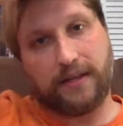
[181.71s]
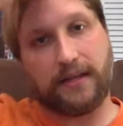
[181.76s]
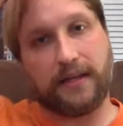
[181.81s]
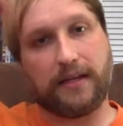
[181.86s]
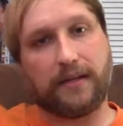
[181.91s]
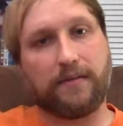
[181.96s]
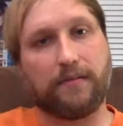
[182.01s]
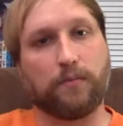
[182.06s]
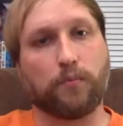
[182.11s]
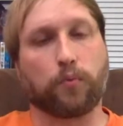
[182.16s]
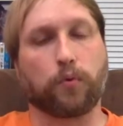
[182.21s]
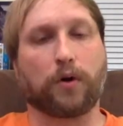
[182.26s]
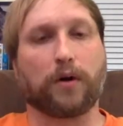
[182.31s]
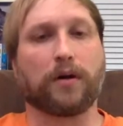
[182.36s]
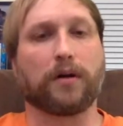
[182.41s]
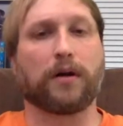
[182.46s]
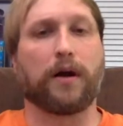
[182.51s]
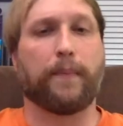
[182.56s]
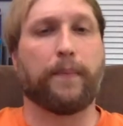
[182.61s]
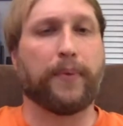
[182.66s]
that
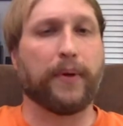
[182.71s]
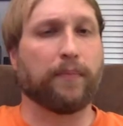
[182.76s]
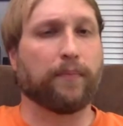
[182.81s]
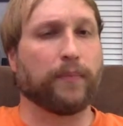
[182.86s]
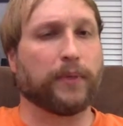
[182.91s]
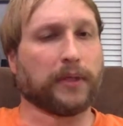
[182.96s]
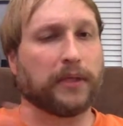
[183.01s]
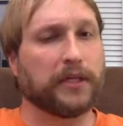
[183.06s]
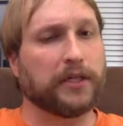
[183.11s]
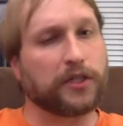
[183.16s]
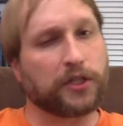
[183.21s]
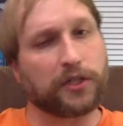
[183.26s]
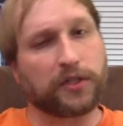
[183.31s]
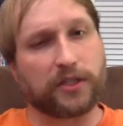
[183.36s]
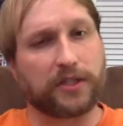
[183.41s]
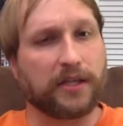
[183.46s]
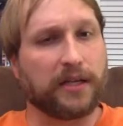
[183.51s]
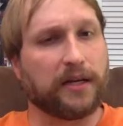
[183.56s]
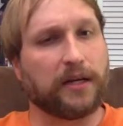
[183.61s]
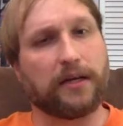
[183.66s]
were a bit
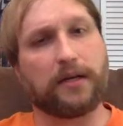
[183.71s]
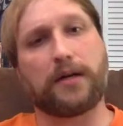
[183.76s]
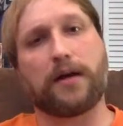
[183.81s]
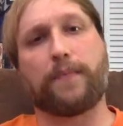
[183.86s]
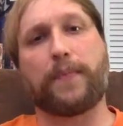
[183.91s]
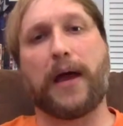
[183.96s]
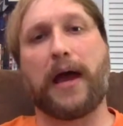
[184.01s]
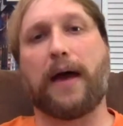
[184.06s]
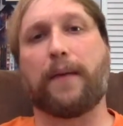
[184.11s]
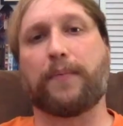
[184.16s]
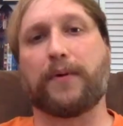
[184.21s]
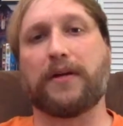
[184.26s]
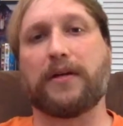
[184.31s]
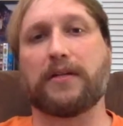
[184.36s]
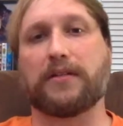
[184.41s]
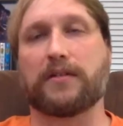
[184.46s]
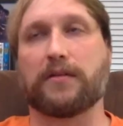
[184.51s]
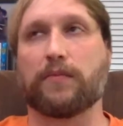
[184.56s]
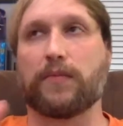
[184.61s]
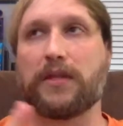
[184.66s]
malicious that ended up
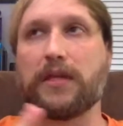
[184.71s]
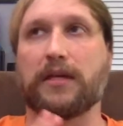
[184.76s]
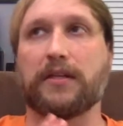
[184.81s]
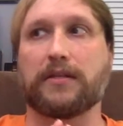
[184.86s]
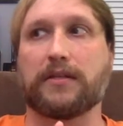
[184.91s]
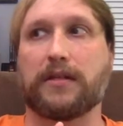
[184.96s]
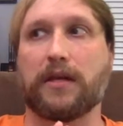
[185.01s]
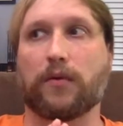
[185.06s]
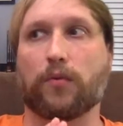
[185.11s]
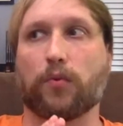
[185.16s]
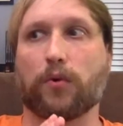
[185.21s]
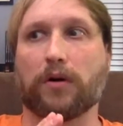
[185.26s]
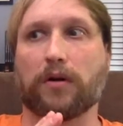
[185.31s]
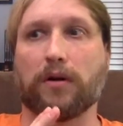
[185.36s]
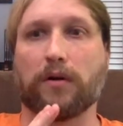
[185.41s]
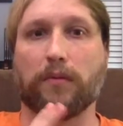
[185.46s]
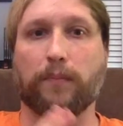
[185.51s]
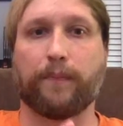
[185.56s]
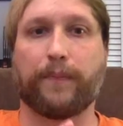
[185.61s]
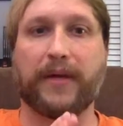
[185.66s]
happening, some things that were
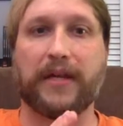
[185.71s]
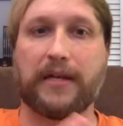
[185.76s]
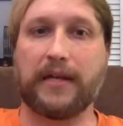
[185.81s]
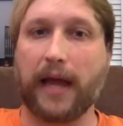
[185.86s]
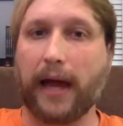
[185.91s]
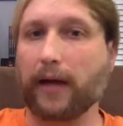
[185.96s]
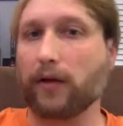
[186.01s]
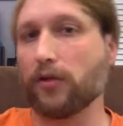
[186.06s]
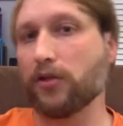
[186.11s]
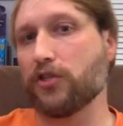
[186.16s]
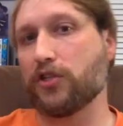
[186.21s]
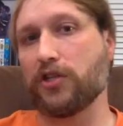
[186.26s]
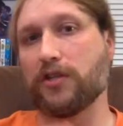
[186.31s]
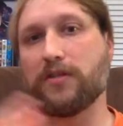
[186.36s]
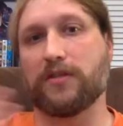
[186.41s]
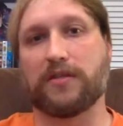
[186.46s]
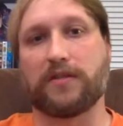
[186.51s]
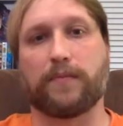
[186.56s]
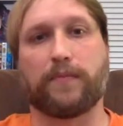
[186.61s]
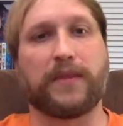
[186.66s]
a bit negligent,
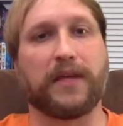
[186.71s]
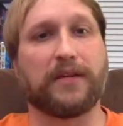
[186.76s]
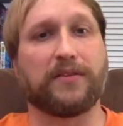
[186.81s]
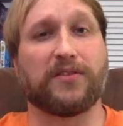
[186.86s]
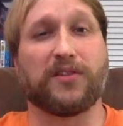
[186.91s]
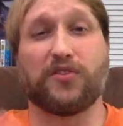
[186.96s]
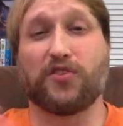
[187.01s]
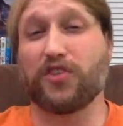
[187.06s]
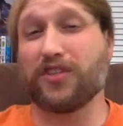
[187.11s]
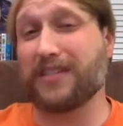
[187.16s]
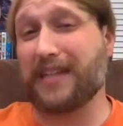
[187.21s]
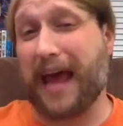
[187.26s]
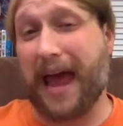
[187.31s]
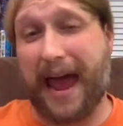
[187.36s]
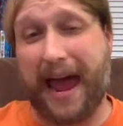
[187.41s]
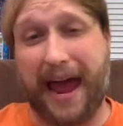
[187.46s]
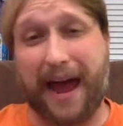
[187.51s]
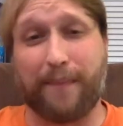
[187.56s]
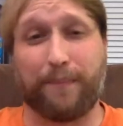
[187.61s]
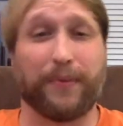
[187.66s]
and some things that just
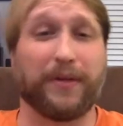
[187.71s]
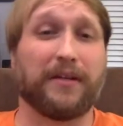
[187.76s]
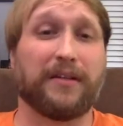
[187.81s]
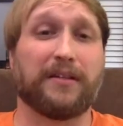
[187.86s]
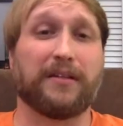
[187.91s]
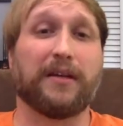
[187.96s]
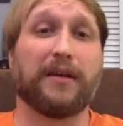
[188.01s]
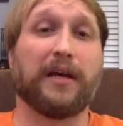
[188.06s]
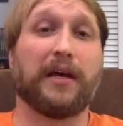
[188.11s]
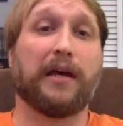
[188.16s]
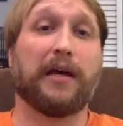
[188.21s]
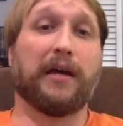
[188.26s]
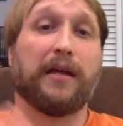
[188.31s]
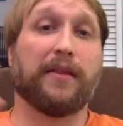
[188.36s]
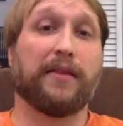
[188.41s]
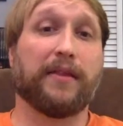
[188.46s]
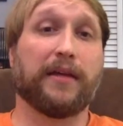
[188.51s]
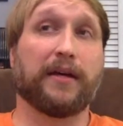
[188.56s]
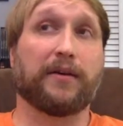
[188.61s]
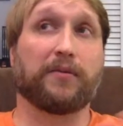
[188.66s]
happened
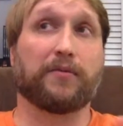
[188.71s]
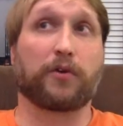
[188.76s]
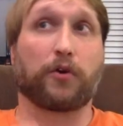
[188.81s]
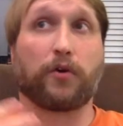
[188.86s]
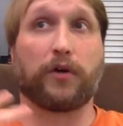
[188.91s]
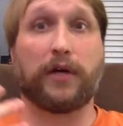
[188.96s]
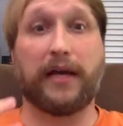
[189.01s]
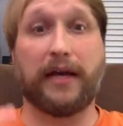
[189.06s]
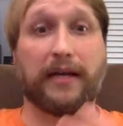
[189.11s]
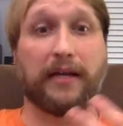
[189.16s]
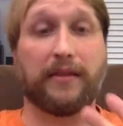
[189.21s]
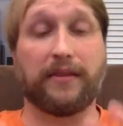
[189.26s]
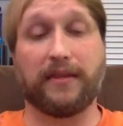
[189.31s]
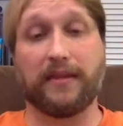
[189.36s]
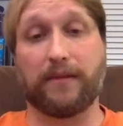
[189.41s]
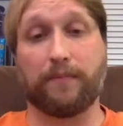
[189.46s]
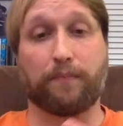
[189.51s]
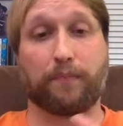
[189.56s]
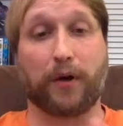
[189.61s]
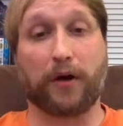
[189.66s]
that created
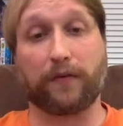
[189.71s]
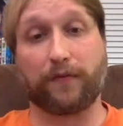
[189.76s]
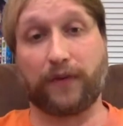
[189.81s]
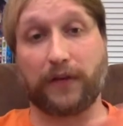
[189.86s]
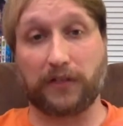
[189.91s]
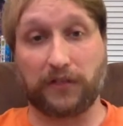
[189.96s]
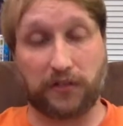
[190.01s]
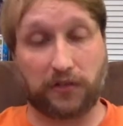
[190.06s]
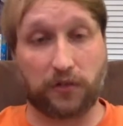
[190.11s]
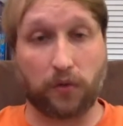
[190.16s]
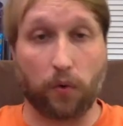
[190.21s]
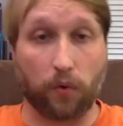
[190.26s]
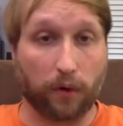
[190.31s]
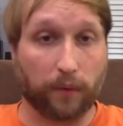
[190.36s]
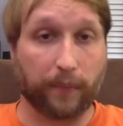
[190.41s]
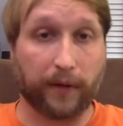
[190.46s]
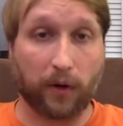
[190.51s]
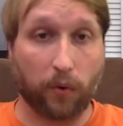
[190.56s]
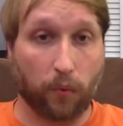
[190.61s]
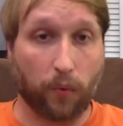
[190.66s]
the perfect
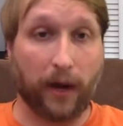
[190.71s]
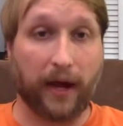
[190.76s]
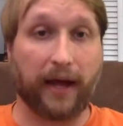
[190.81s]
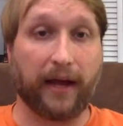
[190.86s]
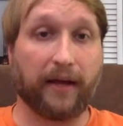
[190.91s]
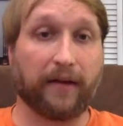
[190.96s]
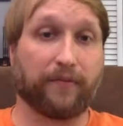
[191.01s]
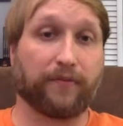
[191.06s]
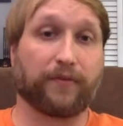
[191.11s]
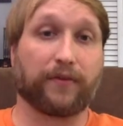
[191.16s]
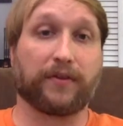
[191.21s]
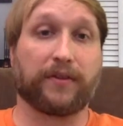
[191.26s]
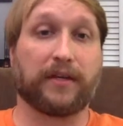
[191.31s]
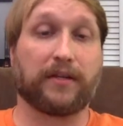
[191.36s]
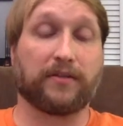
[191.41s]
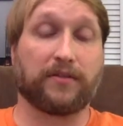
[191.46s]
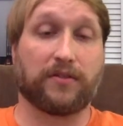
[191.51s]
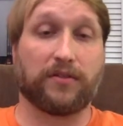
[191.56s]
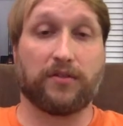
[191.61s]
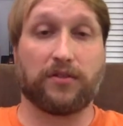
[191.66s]
storm in a way for
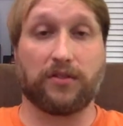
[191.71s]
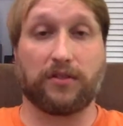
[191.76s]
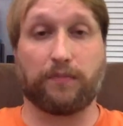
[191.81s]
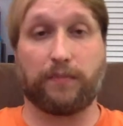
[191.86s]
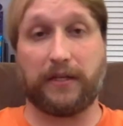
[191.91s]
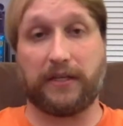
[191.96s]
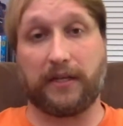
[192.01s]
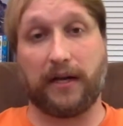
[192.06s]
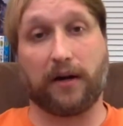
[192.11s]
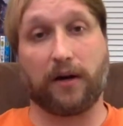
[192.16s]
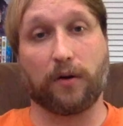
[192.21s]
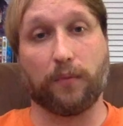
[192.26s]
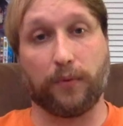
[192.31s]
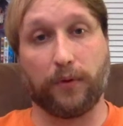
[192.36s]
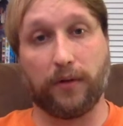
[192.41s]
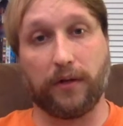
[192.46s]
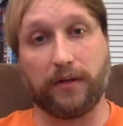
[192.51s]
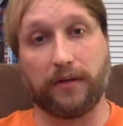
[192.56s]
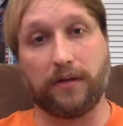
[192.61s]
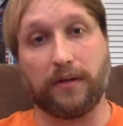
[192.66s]
things to just be
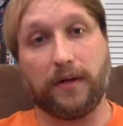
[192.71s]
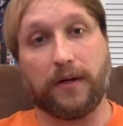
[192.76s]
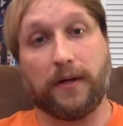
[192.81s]
terrible and